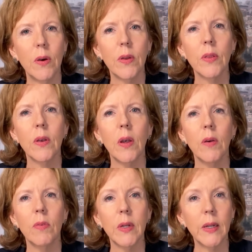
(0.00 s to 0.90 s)
of the
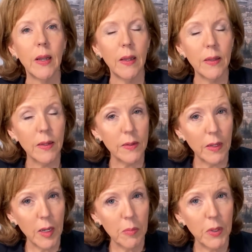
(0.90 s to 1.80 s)
Covenant and the
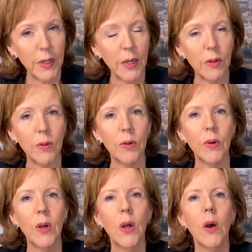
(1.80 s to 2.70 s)

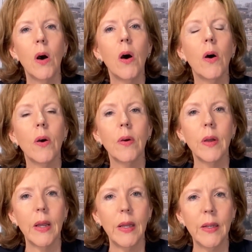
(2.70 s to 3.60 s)
tabernacle are
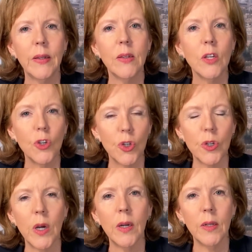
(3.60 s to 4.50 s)
in
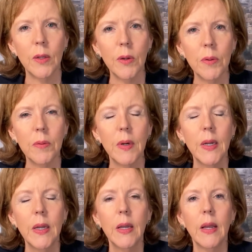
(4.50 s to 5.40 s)
Shiloh.
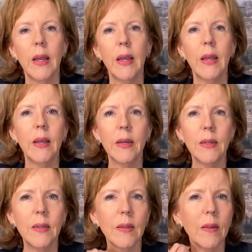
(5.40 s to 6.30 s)

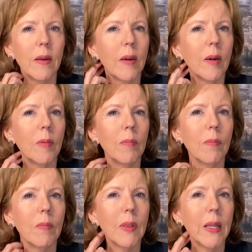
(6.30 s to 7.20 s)
And
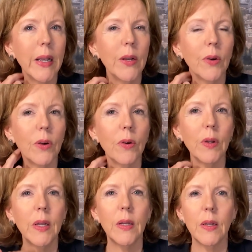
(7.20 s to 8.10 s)

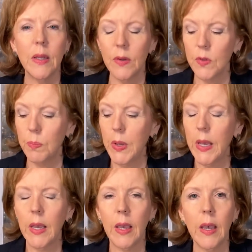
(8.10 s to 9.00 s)
later it is
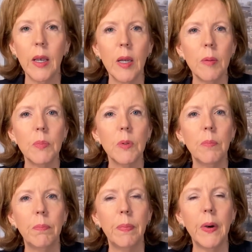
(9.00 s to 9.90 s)
being kept
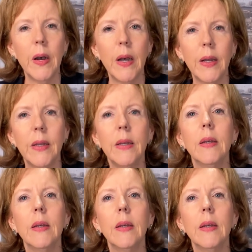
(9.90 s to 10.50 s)
by